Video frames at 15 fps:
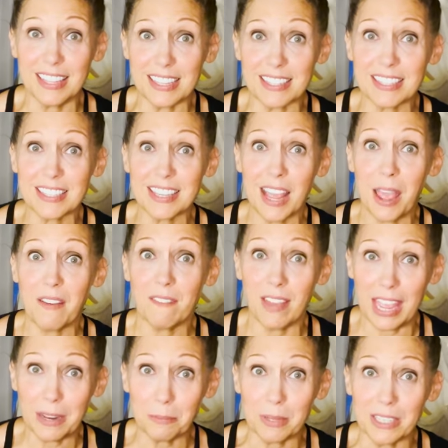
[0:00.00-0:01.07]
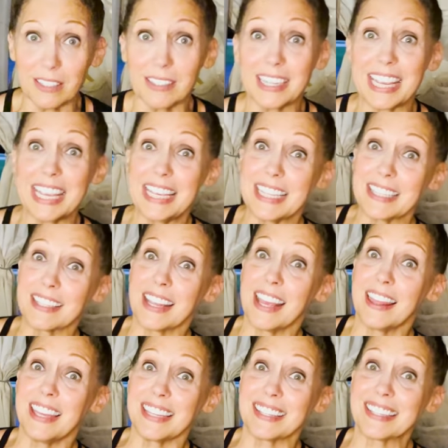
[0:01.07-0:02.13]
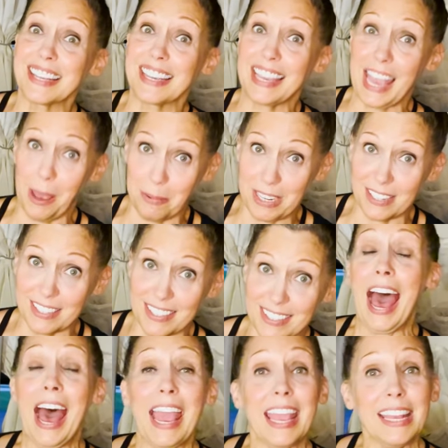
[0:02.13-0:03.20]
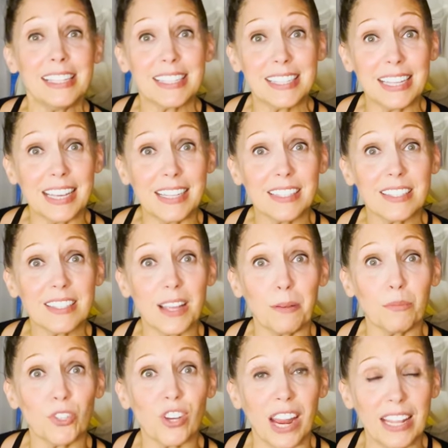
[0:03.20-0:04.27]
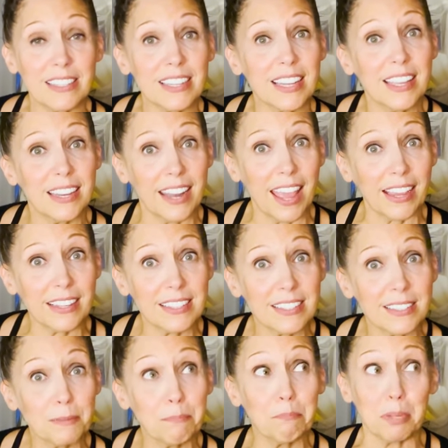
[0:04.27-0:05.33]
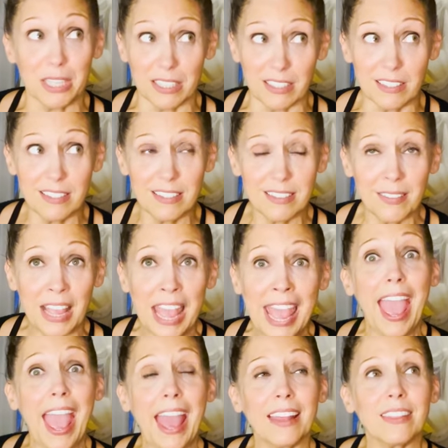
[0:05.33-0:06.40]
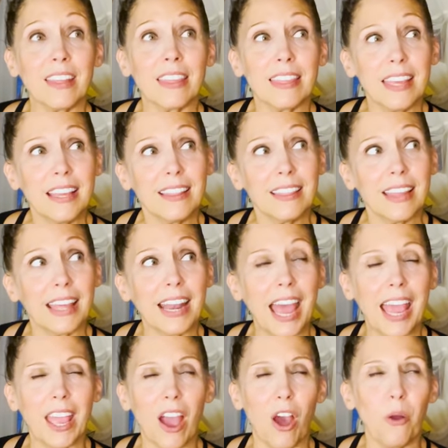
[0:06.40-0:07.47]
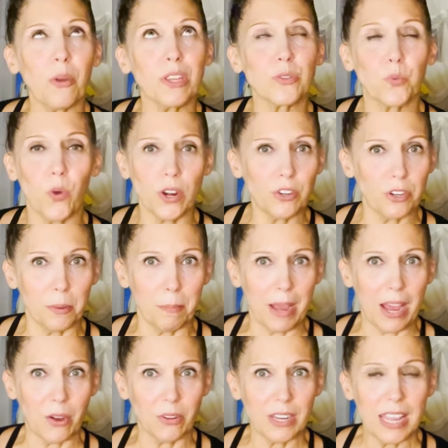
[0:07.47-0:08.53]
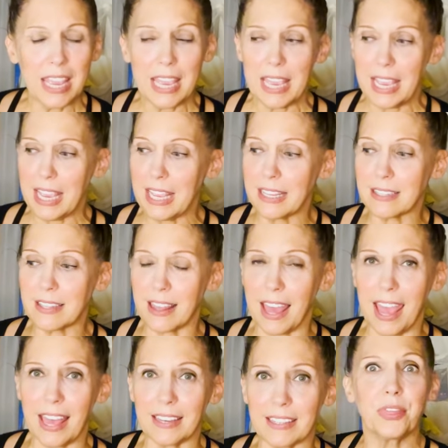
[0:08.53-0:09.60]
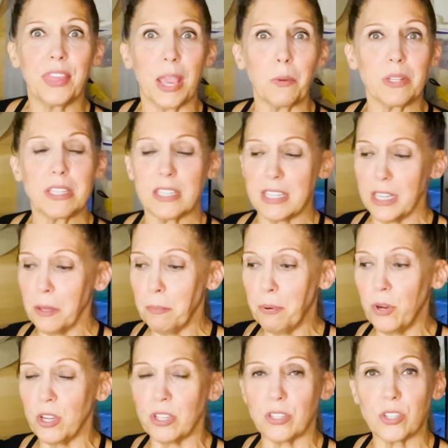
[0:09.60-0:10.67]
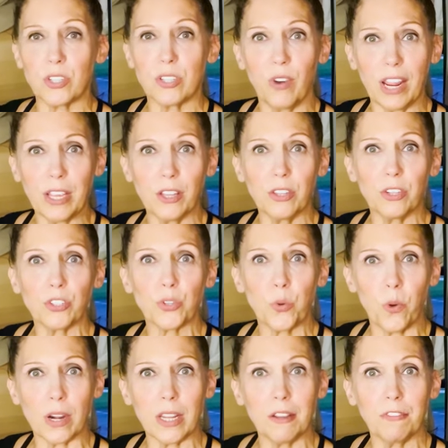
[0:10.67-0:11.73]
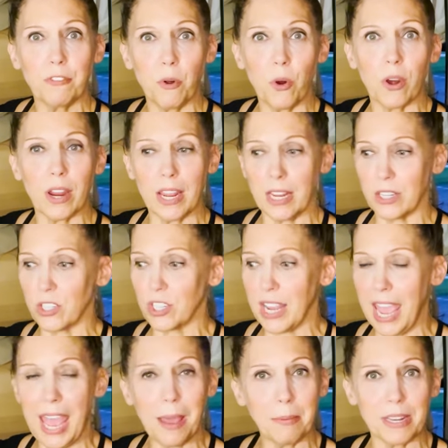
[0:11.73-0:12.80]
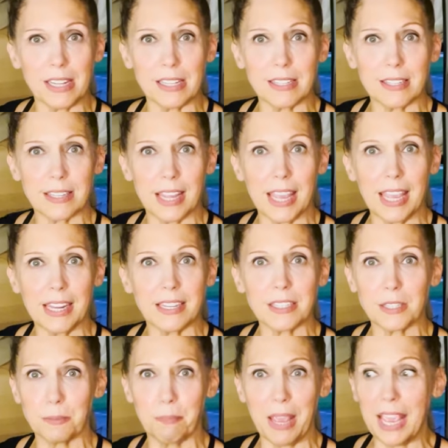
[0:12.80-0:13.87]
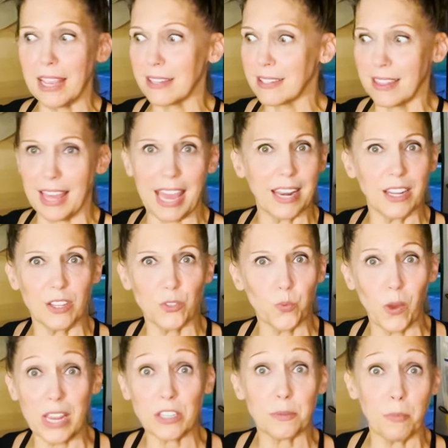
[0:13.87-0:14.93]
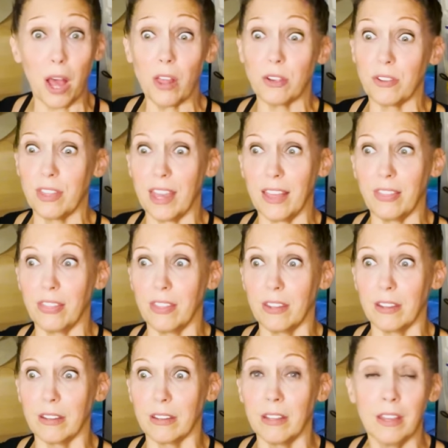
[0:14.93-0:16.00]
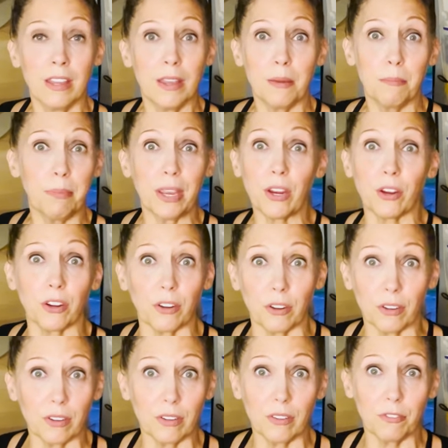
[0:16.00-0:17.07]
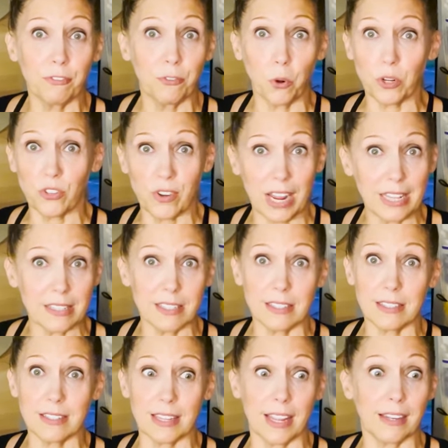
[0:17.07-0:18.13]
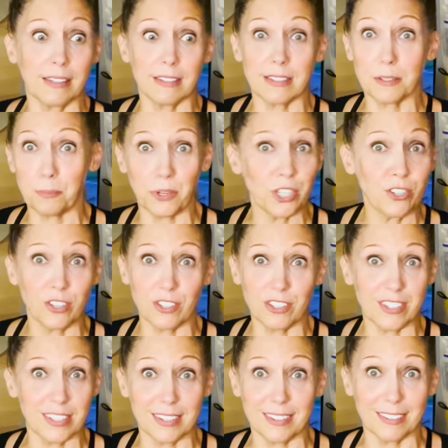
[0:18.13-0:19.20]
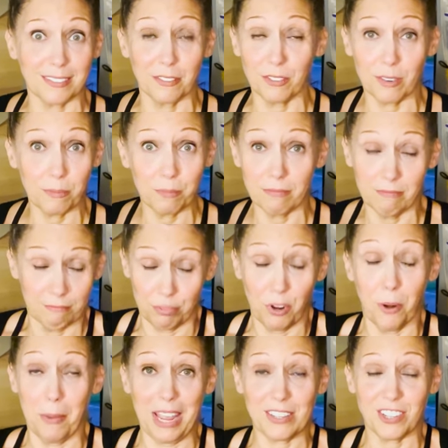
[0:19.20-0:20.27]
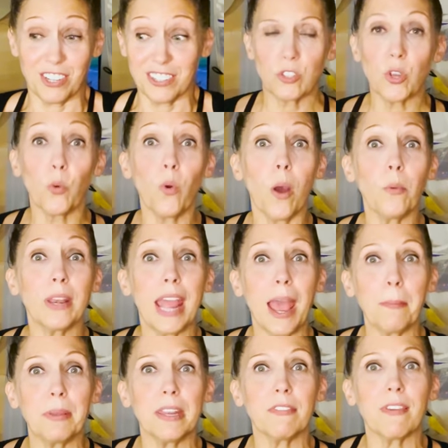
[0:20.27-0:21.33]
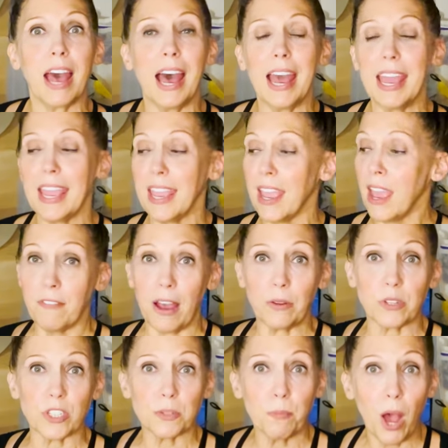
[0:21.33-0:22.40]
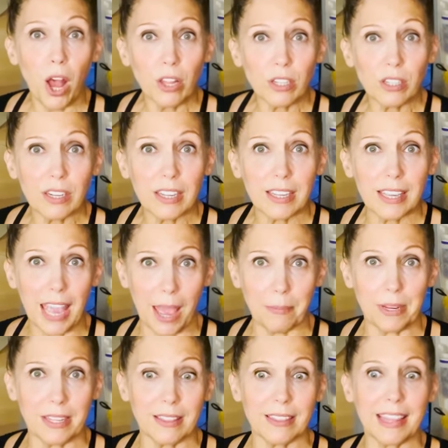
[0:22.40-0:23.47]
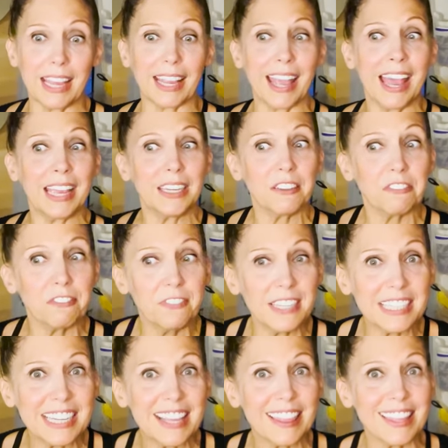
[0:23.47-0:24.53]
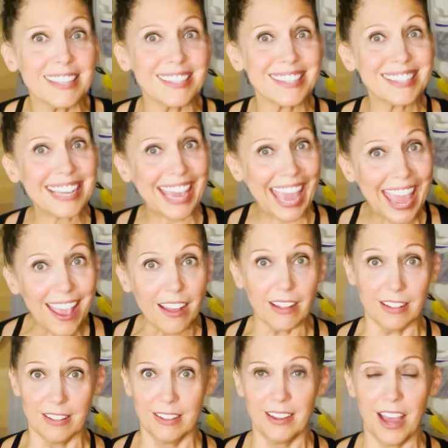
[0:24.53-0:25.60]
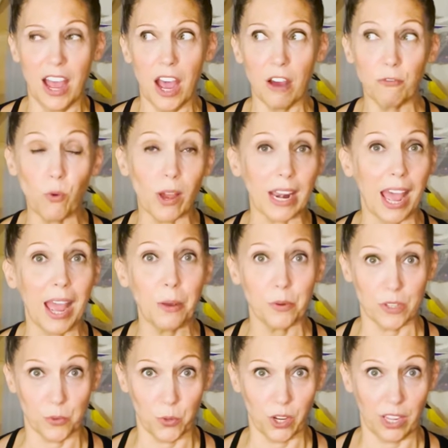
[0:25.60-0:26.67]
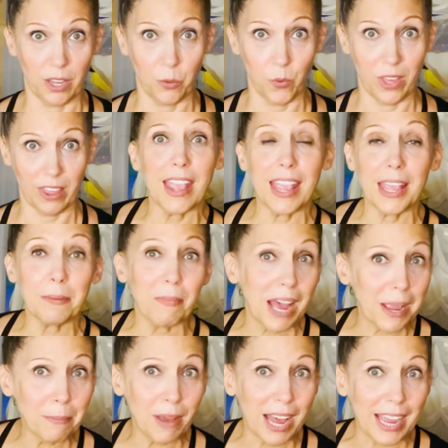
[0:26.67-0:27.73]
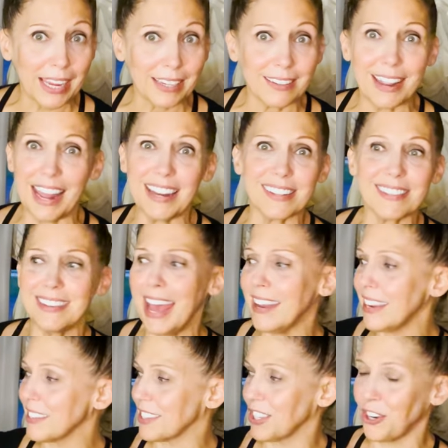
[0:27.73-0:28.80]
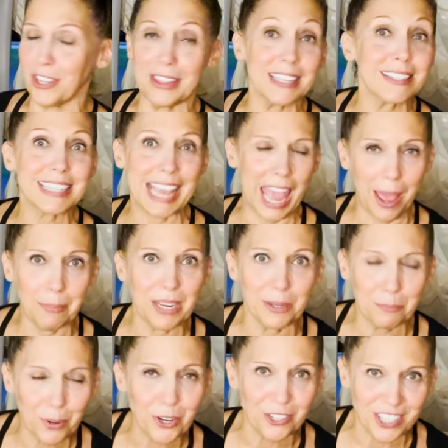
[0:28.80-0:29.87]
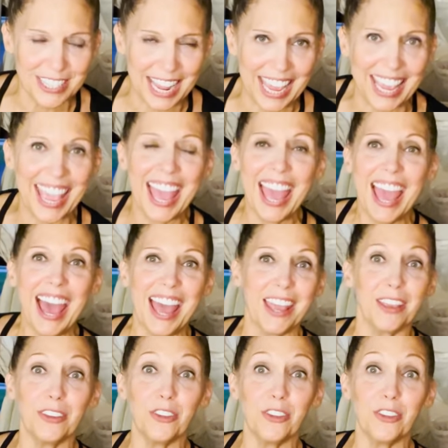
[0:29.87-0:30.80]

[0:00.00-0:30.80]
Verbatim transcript: this van build is this cabinet. I had seen some Transit Connect builds, and the thing that I always wondered about is that they would still put regular twenty-four inch cabinets in a space that is way smaller than the bigger Ford Transits and Sprinters and ProMasters. So what would happen if I found a smaller cabinet that kind of fit the scale of what I was working with? In my mind, and it's not necessarily this cabinet per se, it,